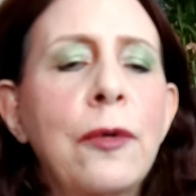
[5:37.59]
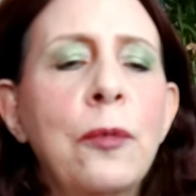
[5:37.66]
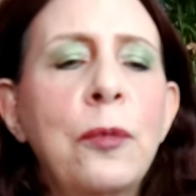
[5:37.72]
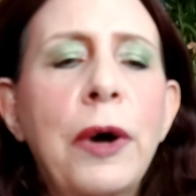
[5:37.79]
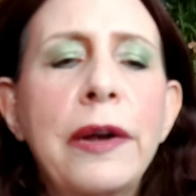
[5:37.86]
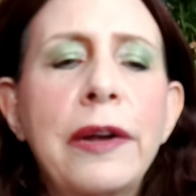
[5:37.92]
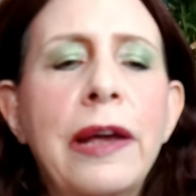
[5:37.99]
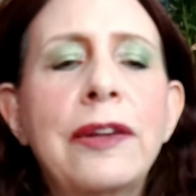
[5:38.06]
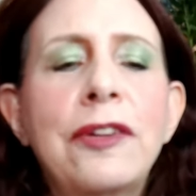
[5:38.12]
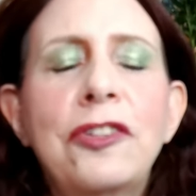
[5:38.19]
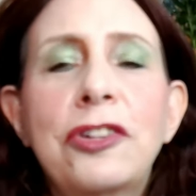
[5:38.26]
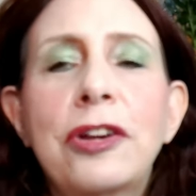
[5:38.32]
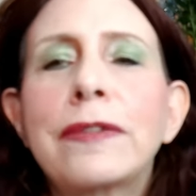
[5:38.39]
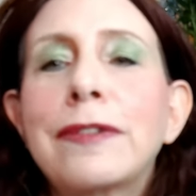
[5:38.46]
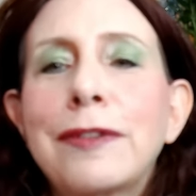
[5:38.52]
what a
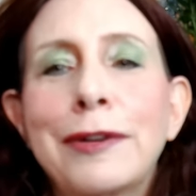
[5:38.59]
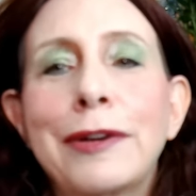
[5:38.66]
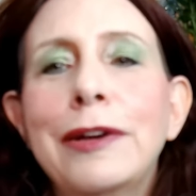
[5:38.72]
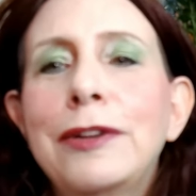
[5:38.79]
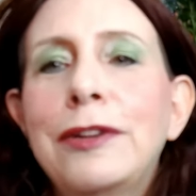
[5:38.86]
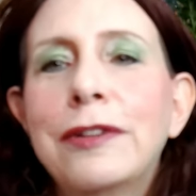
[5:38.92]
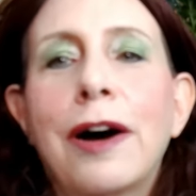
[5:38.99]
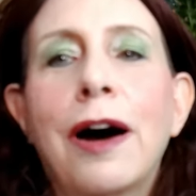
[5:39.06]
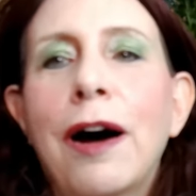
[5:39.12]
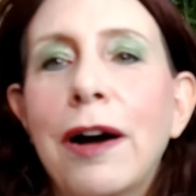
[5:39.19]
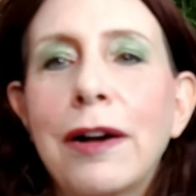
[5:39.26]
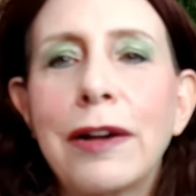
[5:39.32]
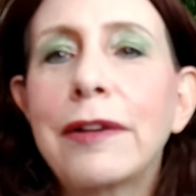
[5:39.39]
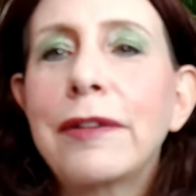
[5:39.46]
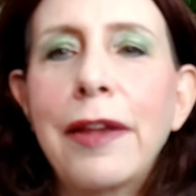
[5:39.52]
just good
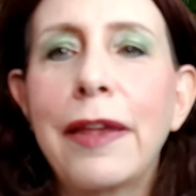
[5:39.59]
dog.